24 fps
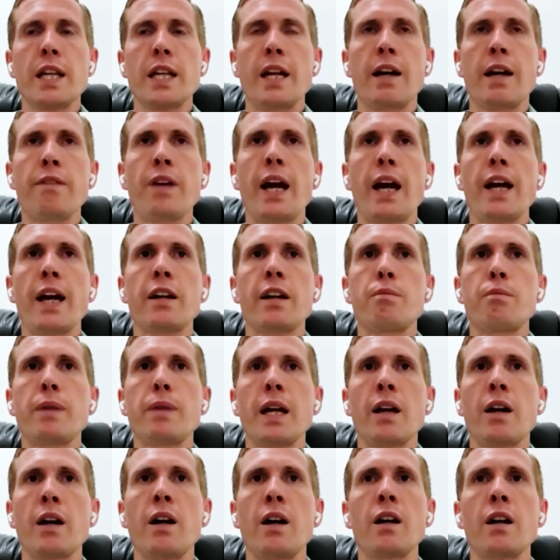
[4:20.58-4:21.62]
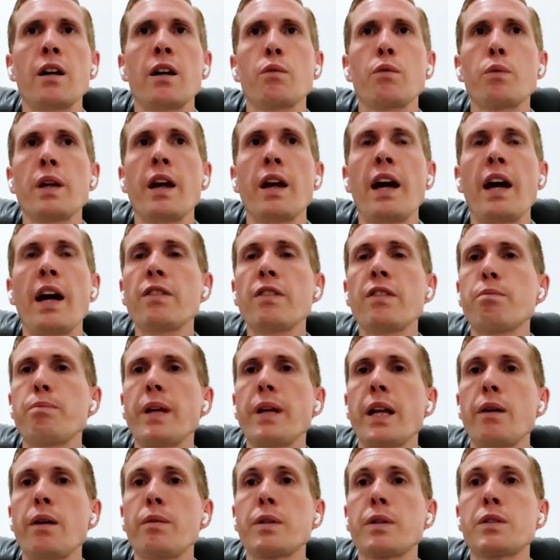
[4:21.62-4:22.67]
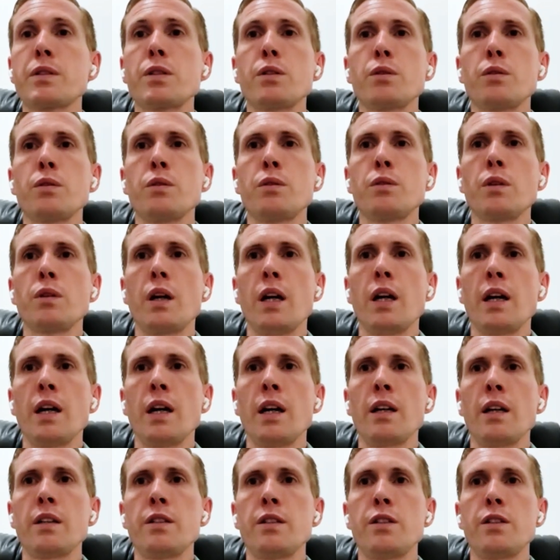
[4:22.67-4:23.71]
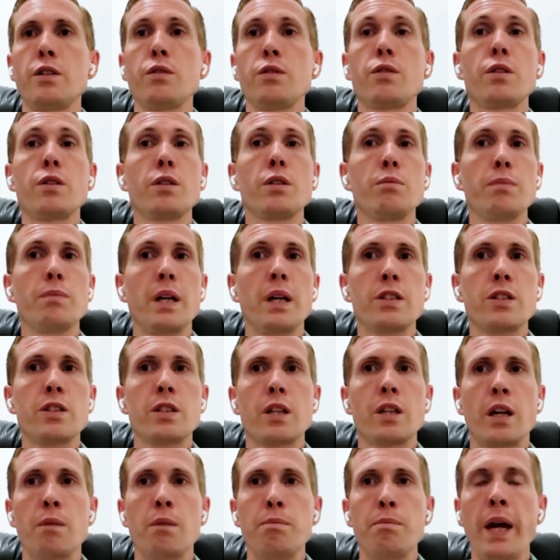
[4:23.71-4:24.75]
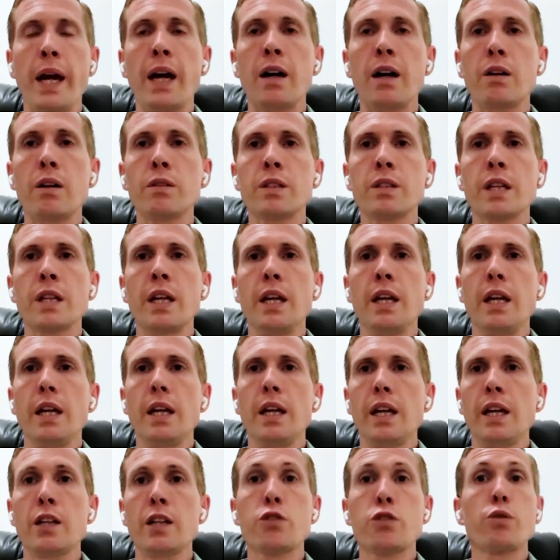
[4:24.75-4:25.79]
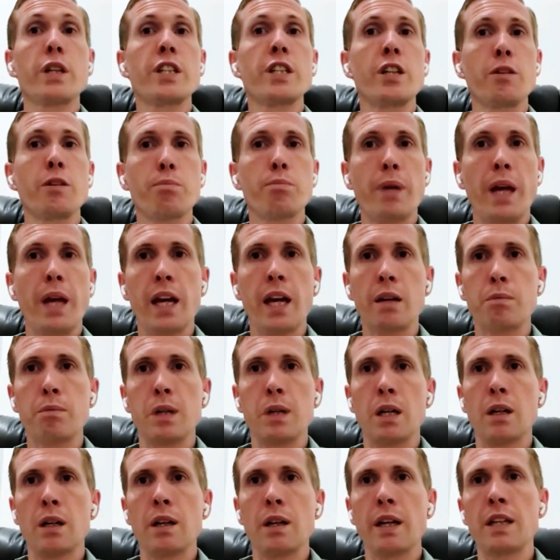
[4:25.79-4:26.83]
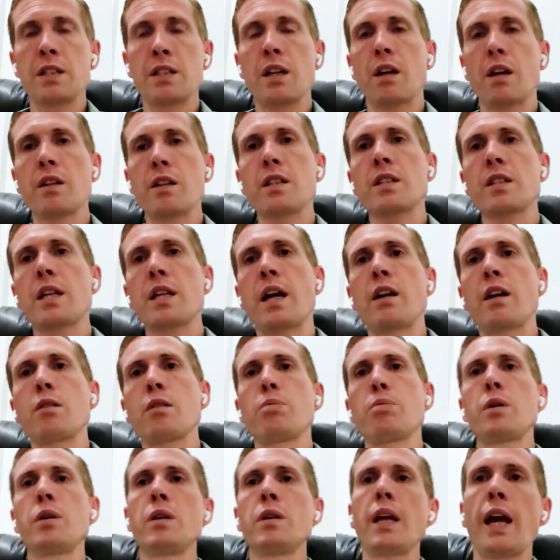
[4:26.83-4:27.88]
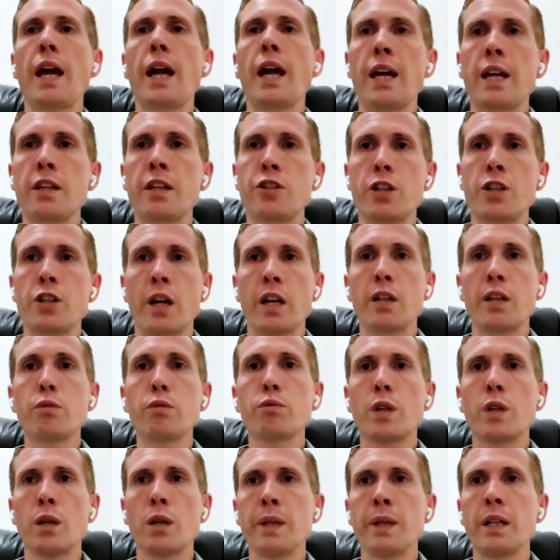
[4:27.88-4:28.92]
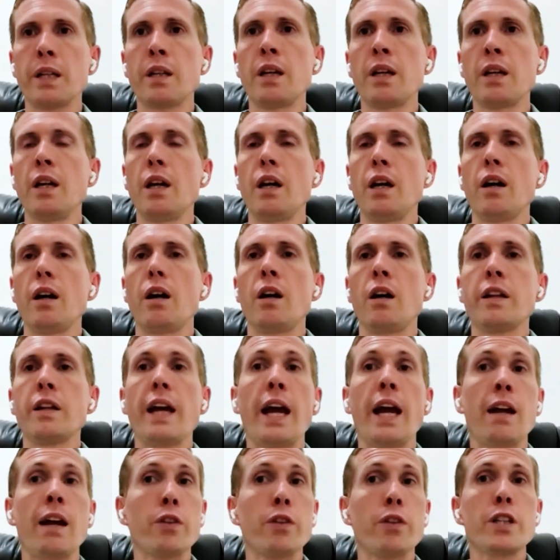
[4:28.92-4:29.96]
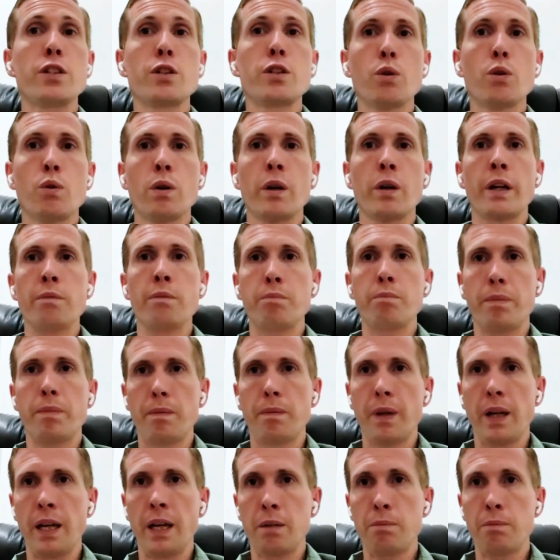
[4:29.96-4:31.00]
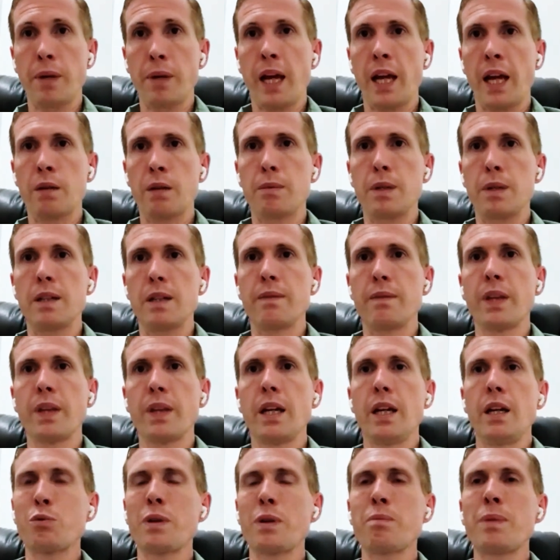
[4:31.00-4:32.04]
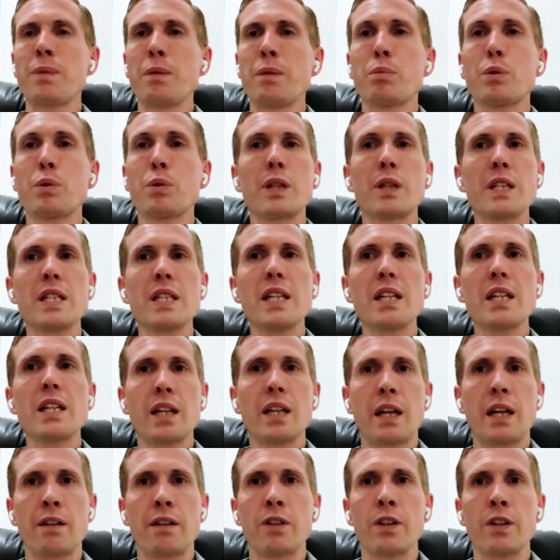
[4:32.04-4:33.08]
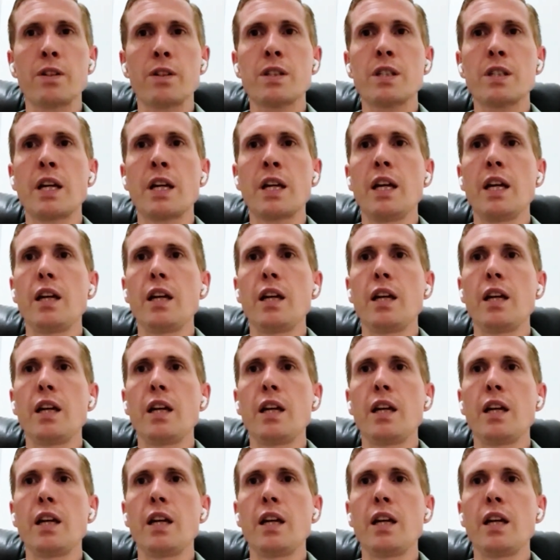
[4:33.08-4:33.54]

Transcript: that I've had on my heart, we haven't been able to do too much about, is reaching Panama. It's our desire to put a John and Roman on every door in Panama. We've been printing covers,